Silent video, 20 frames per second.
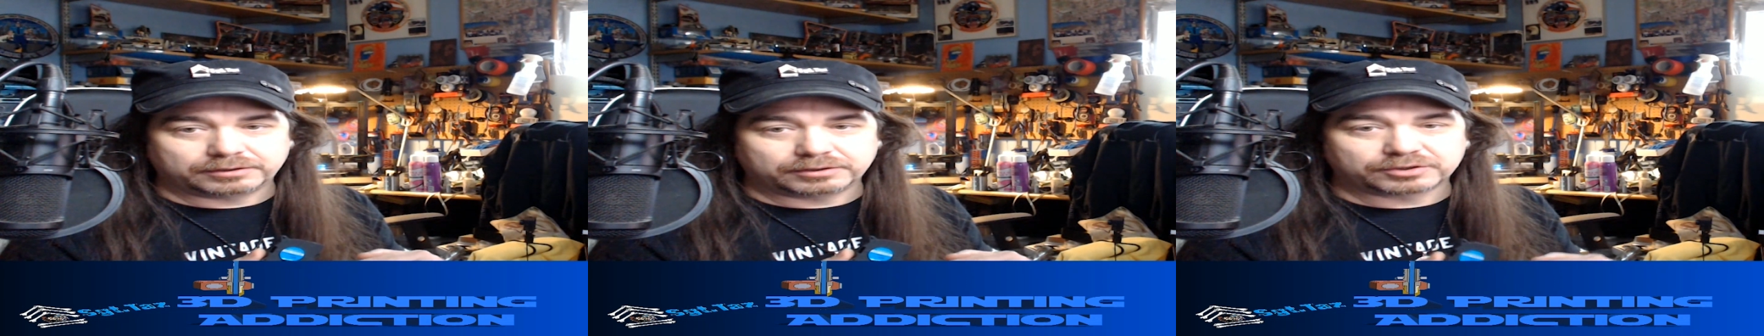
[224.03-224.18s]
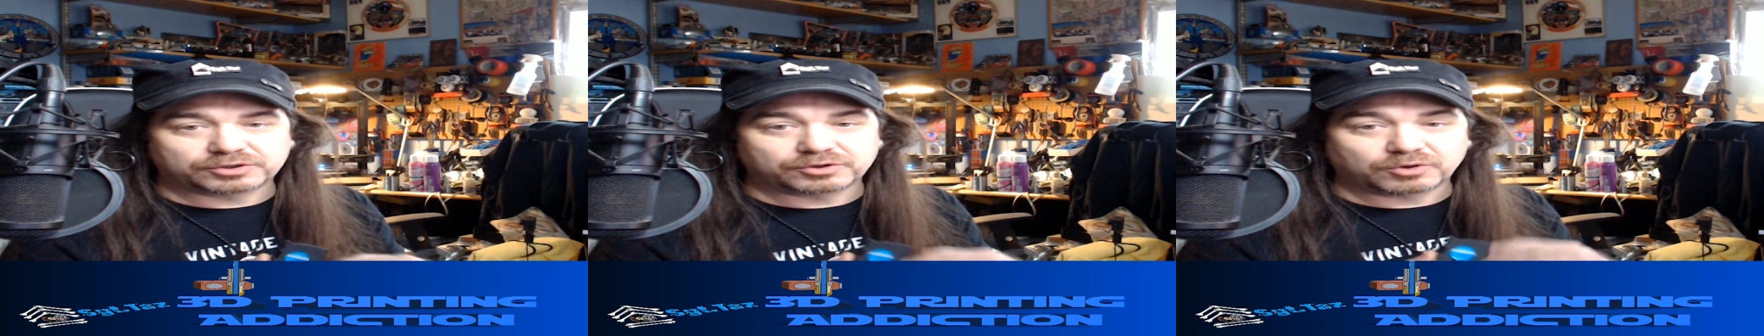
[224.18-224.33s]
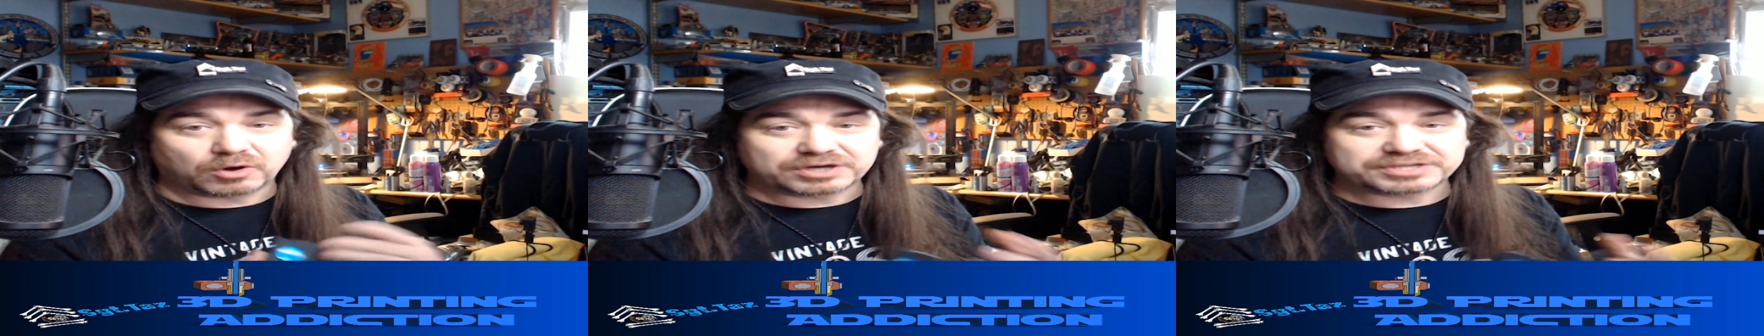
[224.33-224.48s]

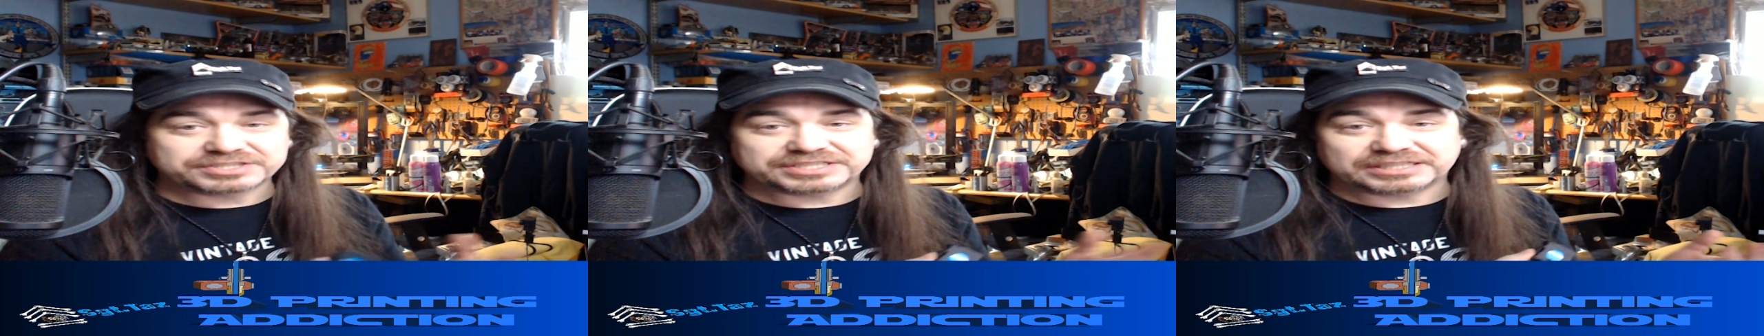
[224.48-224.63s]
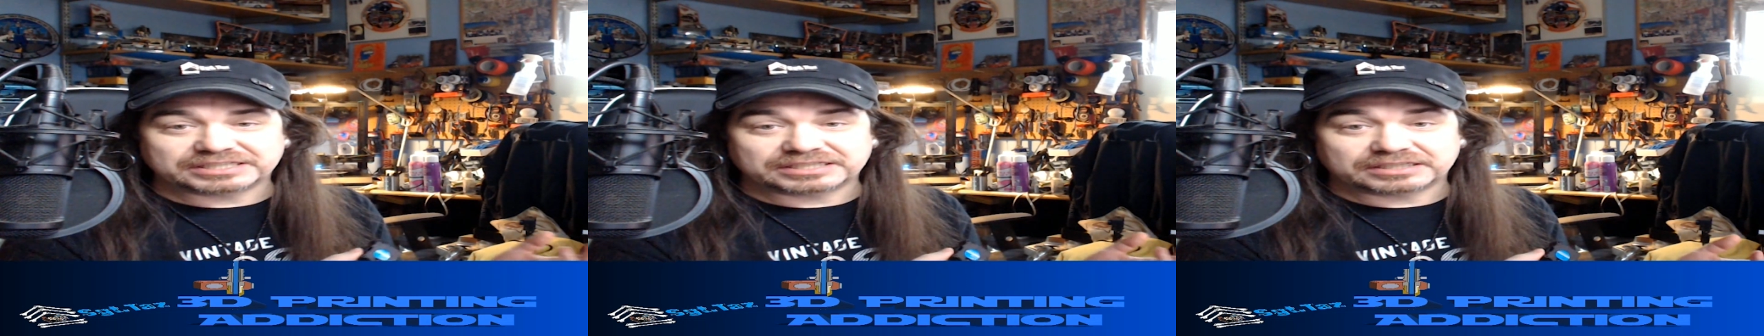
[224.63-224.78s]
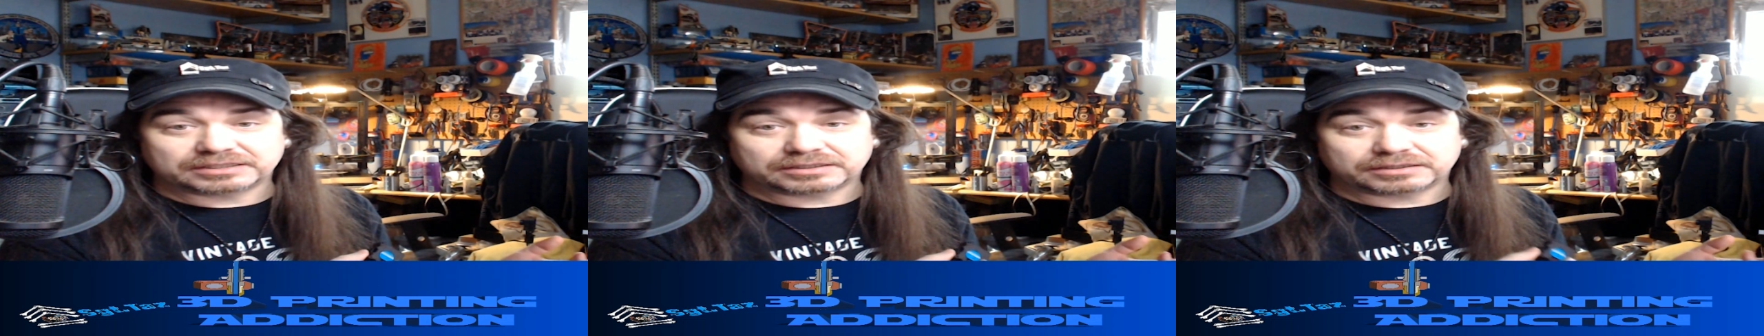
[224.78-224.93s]

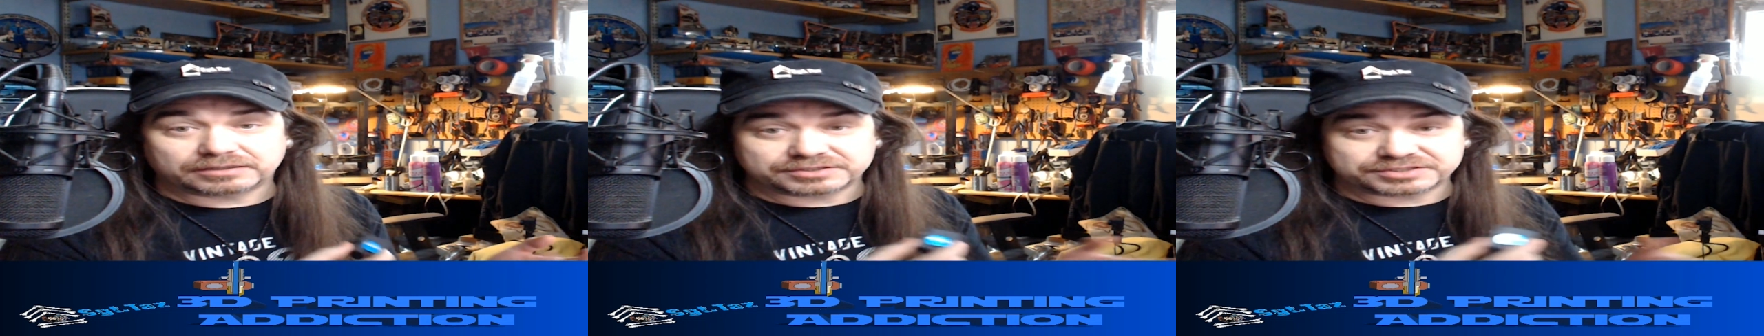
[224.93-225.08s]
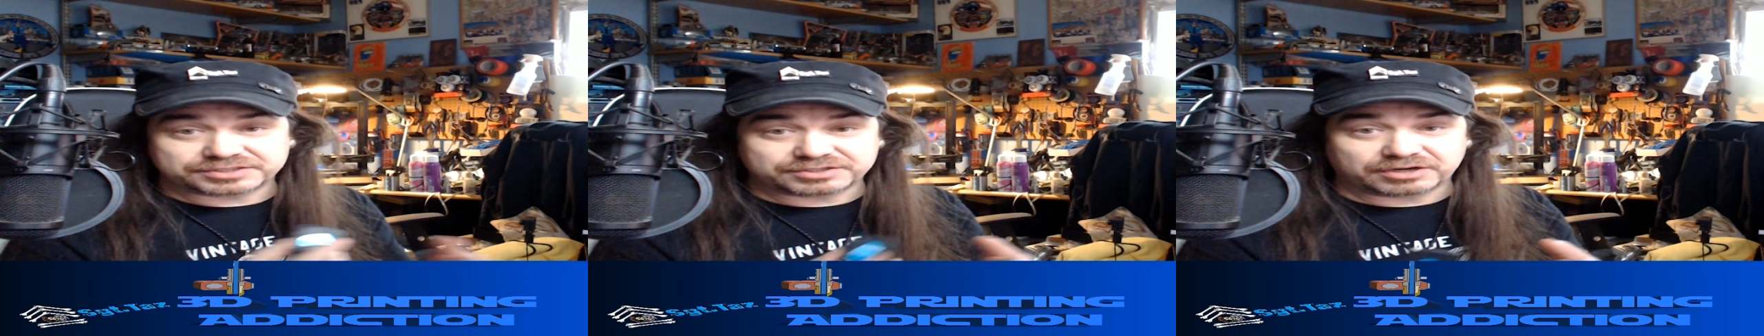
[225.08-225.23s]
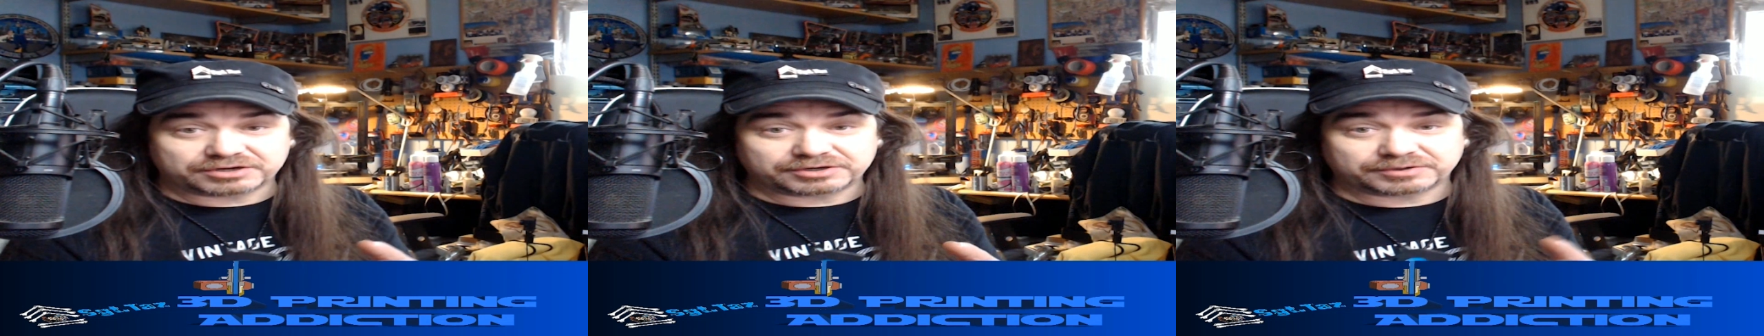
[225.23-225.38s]
causing the
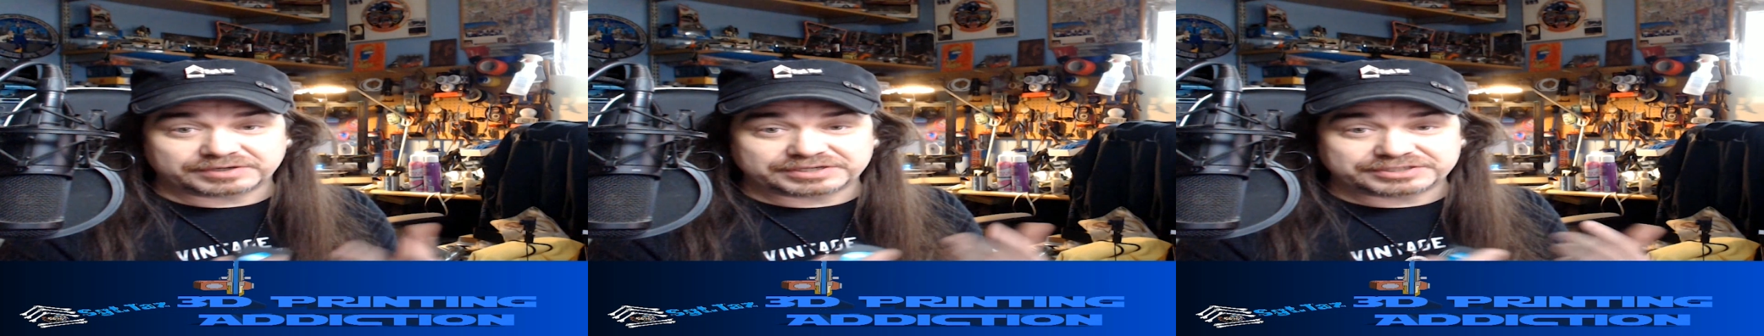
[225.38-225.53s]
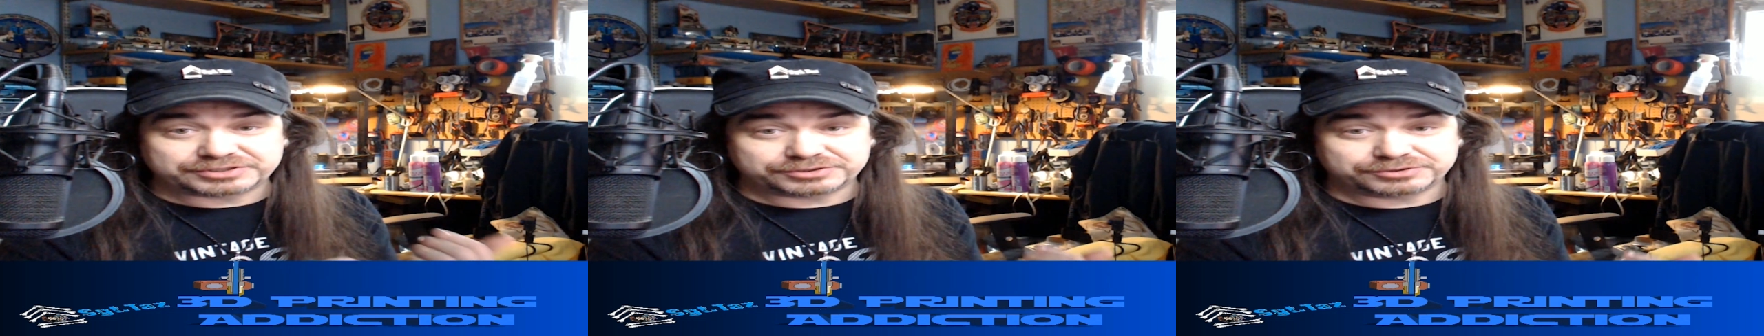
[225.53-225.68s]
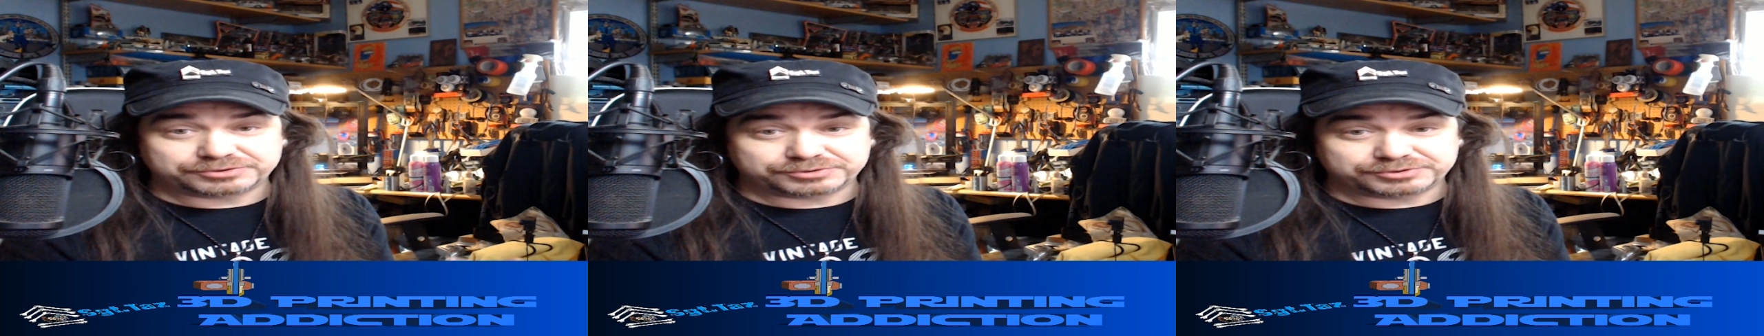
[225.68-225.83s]
stuttering
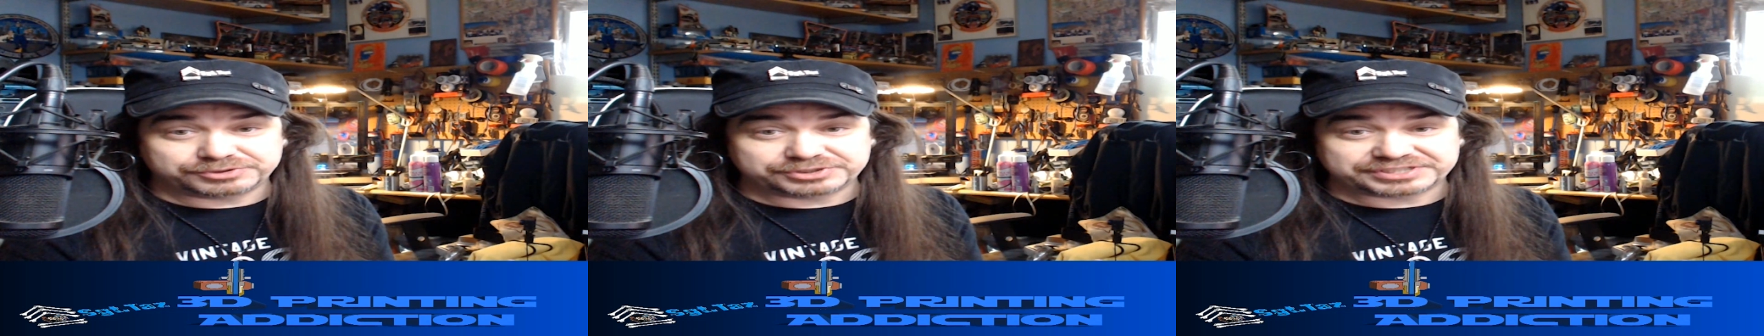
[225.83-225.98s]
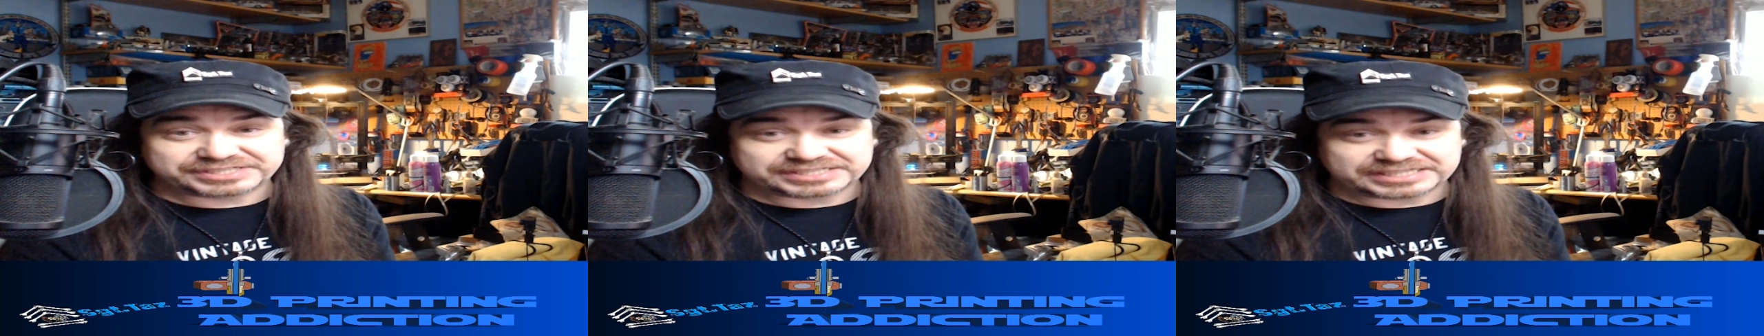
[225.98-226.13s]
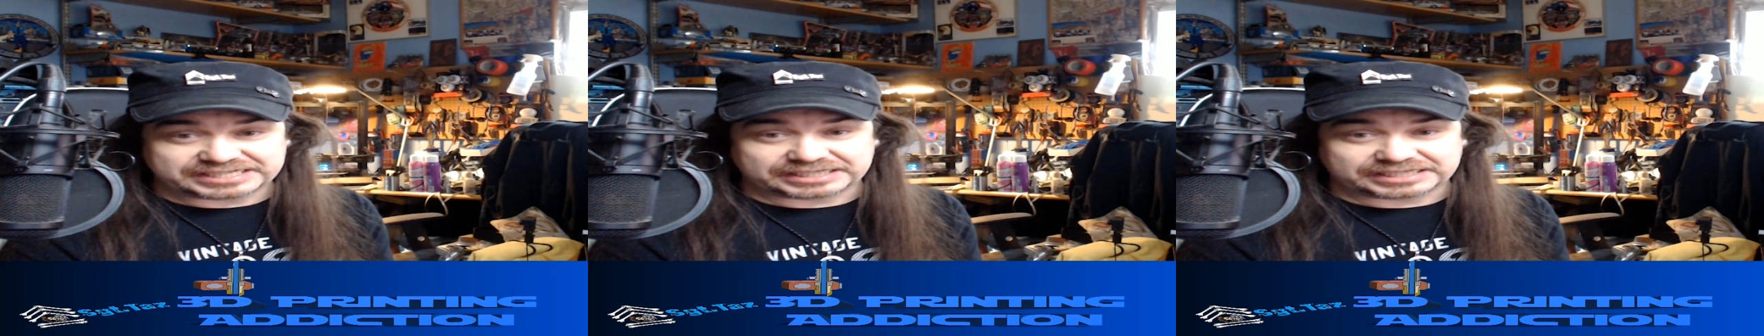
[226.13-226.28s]
issues you
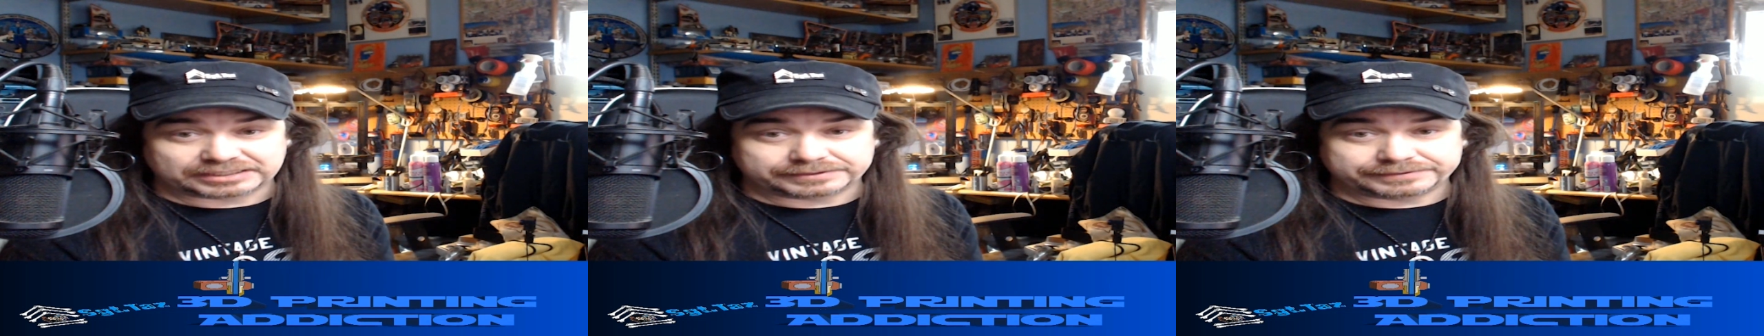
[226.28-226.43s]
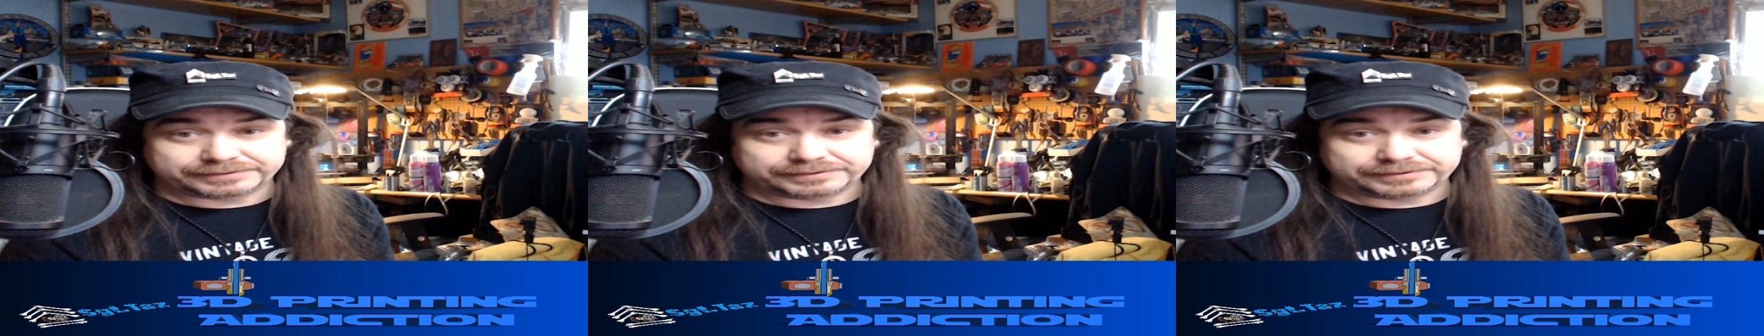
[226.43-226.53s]
just seen.